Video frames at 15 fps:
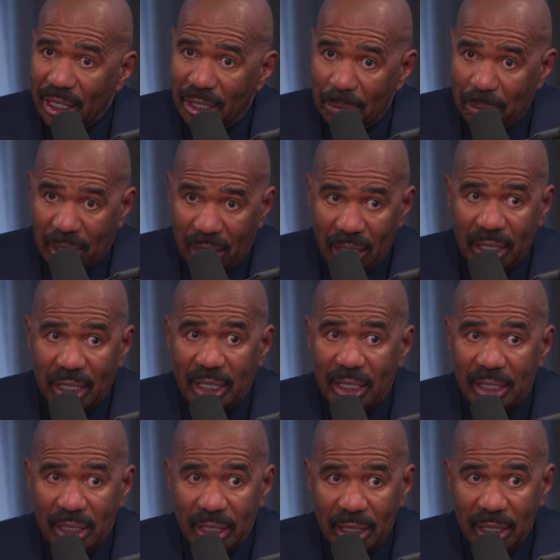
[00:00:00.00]
them
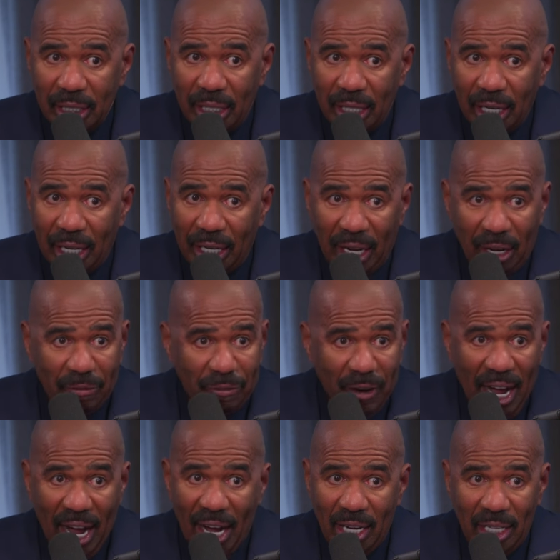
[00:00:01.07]
cookies and that
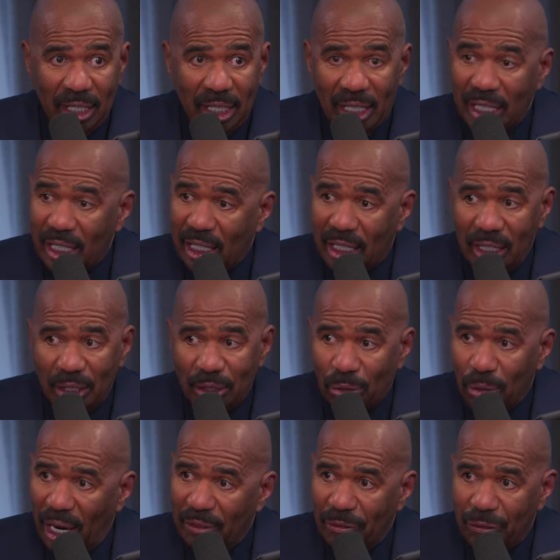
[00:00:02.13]
500, he couldn't
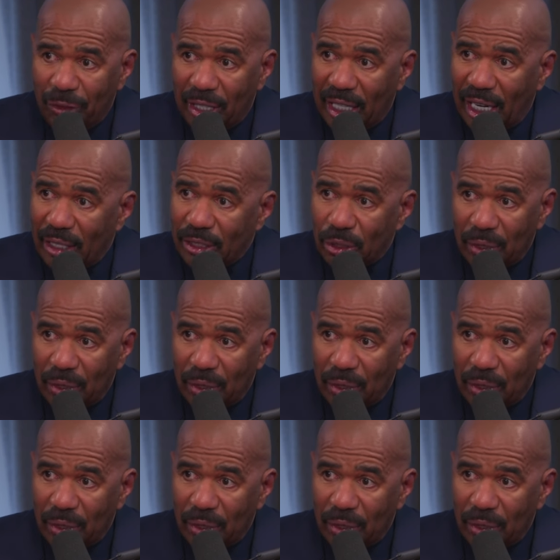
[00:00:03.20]
quite figure it out.